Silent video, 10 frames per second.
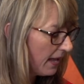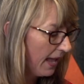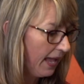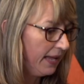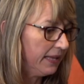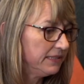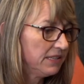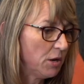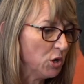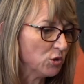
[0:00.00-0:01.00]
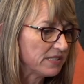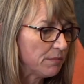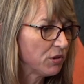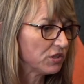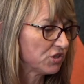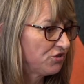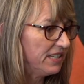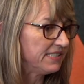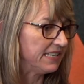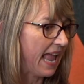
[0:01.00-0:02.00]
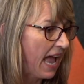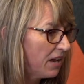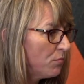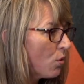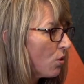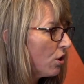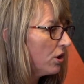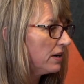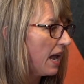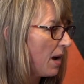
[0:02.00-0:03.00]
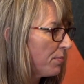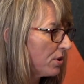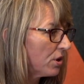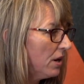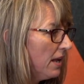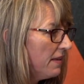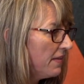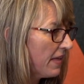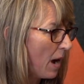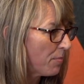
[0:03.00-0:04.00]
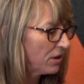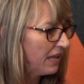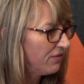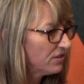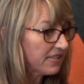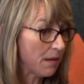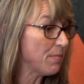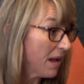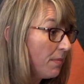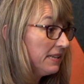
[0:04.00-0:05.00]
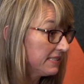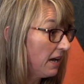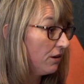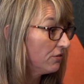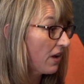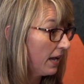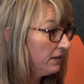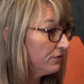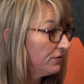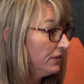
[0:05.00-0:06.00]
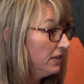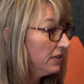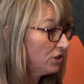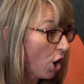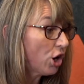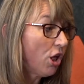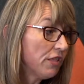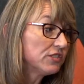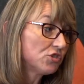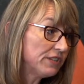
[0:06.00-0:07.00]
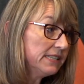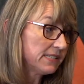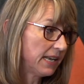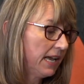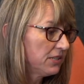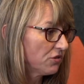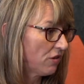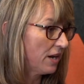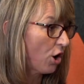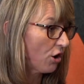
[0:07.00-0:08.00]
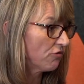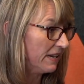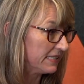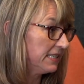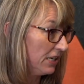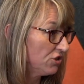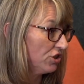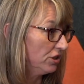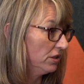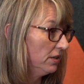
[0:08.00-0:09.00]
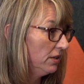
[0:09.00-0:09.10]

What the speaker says: And, you know, some of the streets in Anmore and upper levels, I'm by myself, kind of. Not all the streets that I had to run are residential.